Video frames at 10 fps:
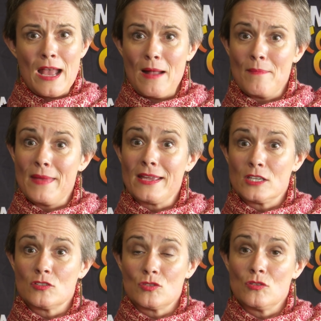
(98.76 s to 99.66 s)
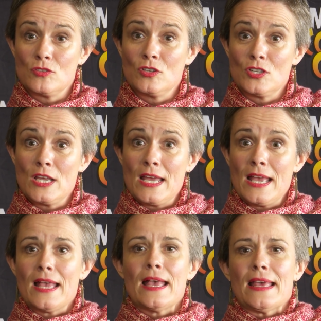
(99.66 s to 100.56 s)
at making sure that
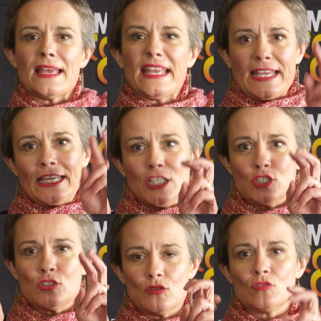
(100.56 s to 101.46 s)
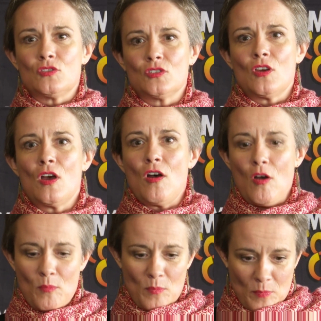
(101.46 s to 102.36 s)
issues are